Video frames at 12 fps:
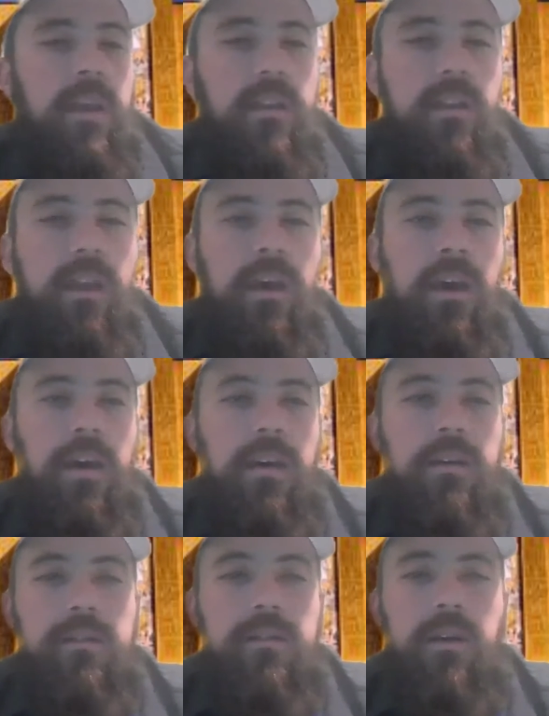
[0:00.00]
the
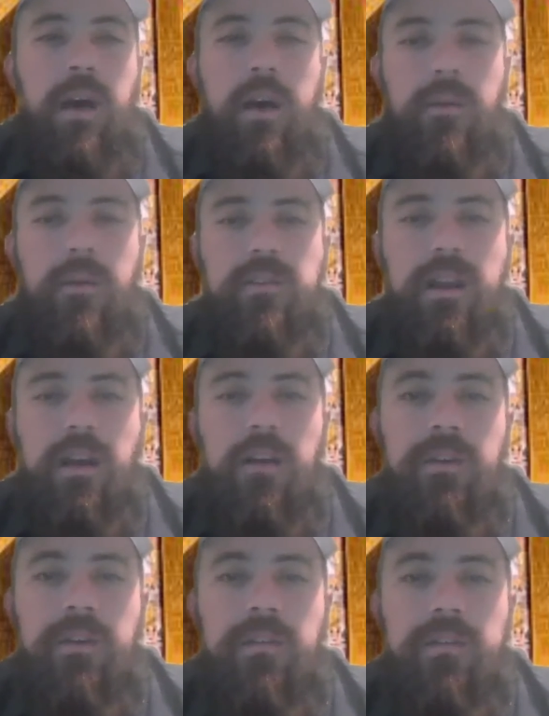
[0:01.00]
Iowa State
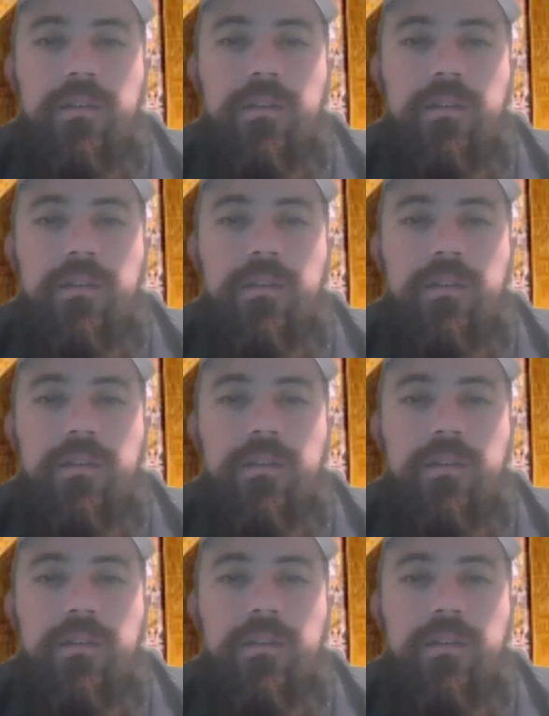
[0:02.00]
offense.